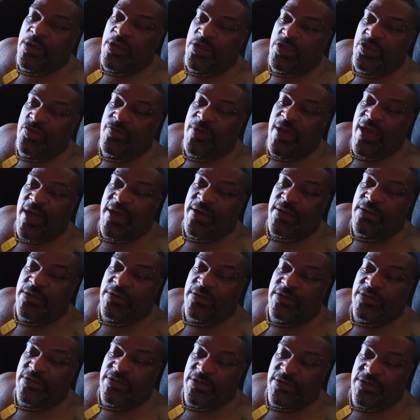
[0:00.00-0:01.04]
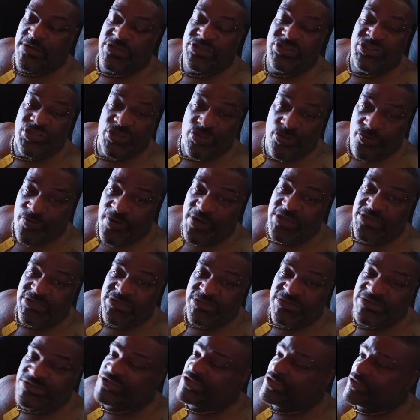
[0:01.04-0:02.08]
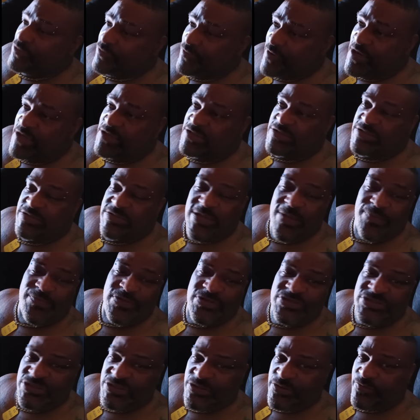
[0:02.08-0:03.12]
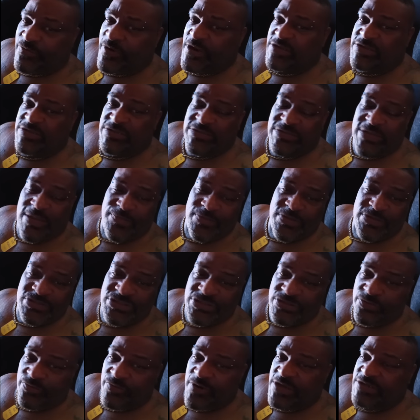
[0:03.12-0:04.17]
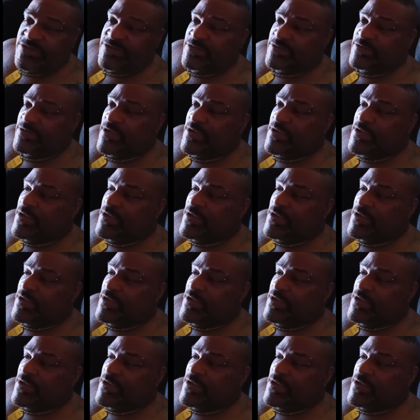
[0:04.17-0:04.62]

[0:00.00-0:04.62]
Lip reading: you got generations after generations after generations.